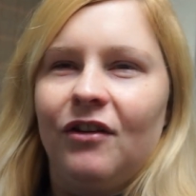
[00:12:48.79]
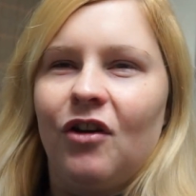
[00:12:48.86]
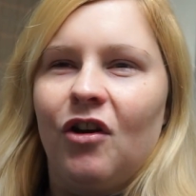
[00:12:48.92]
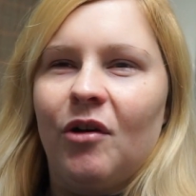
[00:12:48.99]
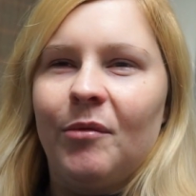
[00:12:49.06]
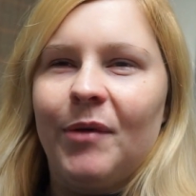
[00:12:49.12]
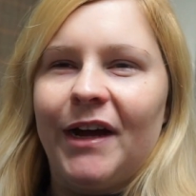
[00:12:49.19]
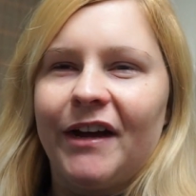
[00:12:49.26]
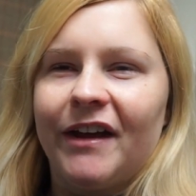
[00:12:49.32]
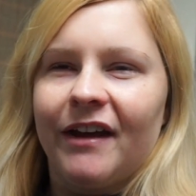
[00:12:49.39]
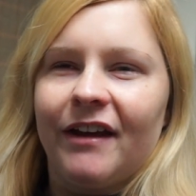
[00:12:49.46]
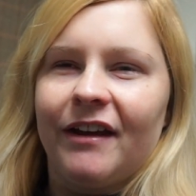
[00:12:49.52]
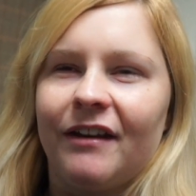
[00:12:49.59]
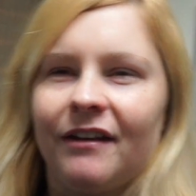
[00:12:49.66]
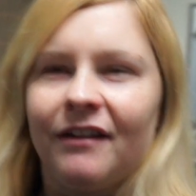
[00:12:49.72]
got her back
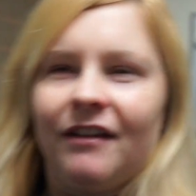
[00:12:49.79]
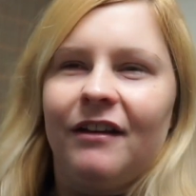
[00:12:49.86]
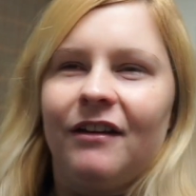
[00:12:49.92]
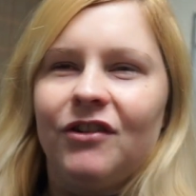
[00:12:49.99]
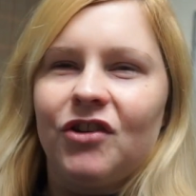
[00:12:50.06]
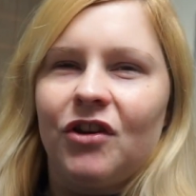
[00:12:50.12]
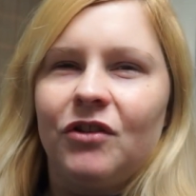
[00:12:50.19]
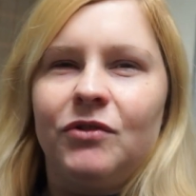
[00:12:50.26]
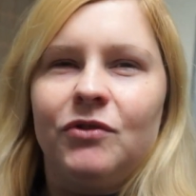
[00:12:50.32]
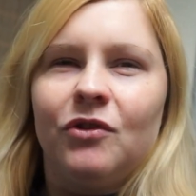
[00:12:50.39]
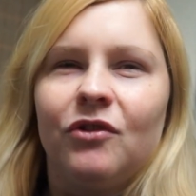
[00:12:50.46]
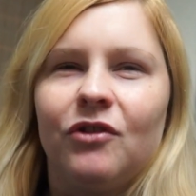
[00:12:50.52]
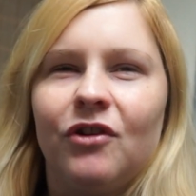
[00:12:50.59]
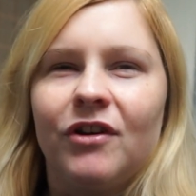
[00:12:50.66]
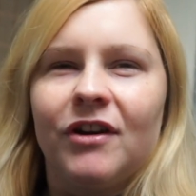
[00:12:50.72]
in, shut the
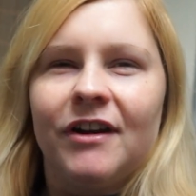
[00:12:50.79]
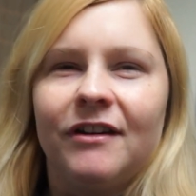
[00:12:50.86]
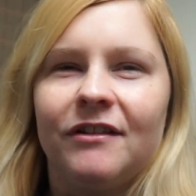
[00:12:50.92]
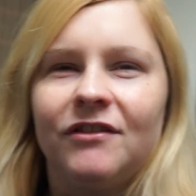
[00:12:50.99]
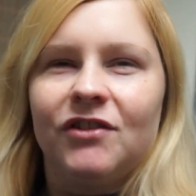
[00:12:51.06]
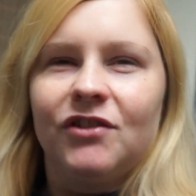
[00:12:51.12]
door on her,